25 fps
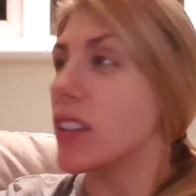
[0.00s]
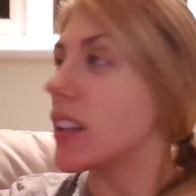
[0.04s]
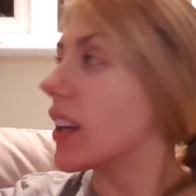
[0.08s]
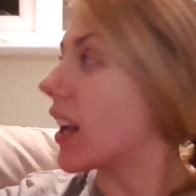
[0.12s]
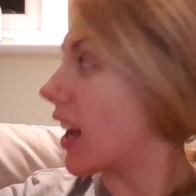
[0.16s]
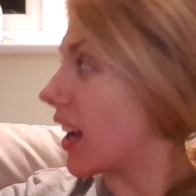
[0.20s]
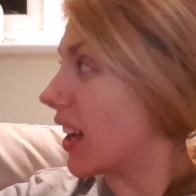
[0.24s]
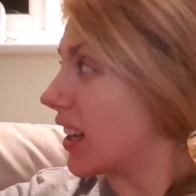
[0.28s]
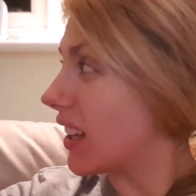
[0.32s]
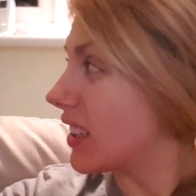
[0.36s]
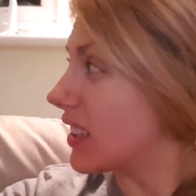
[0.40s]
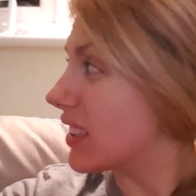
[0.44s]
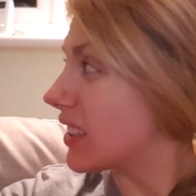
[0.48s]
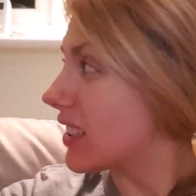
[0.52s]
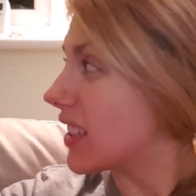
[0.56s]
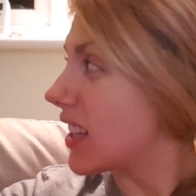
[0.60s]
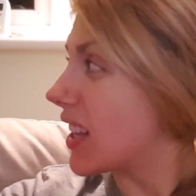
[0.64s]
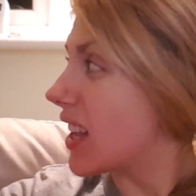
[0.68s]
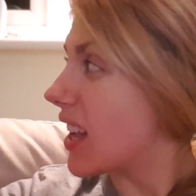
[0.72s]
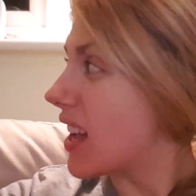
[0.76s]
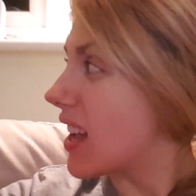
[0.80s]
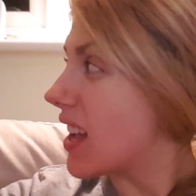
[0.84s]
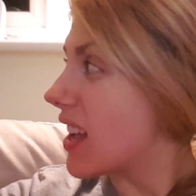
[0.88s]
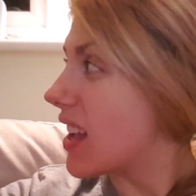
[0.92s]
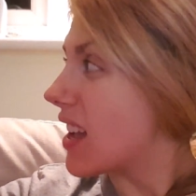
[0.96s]
Yeah?
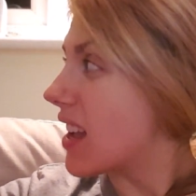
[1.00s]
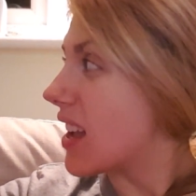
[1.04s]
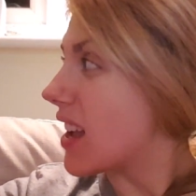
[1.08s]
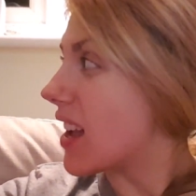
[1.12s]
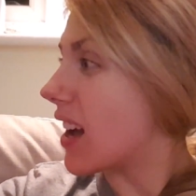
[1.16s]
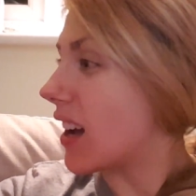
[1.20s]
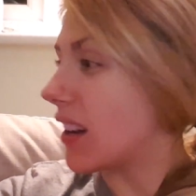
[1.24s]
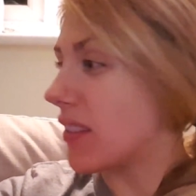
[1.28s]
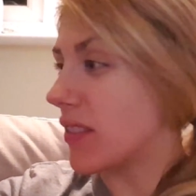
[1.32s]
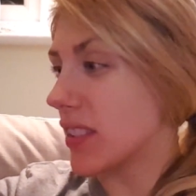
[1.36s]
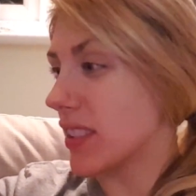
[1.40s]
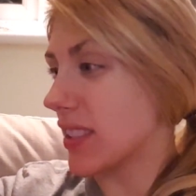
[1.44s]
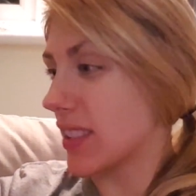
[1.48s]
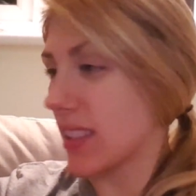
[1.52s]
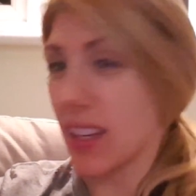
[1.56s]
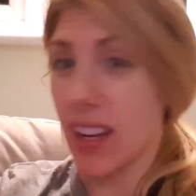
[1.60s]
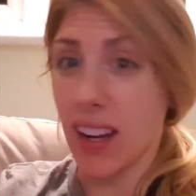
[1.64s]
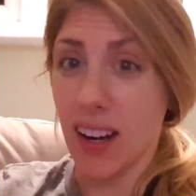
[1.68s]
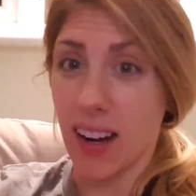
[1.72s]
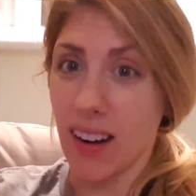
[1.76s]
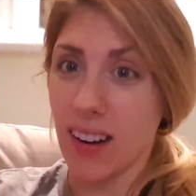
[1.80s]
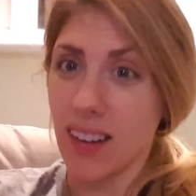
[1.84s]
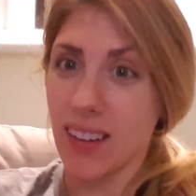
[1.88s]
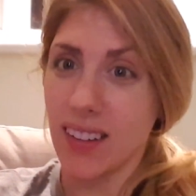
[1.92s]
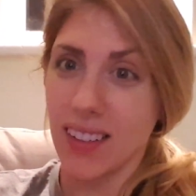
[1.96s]
Alvin doesn't
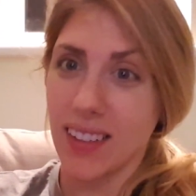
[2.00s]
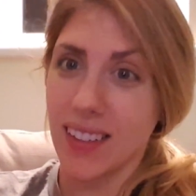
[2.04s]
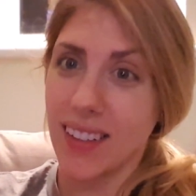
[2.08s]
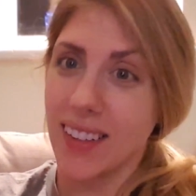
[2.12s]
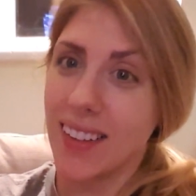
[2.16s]
care.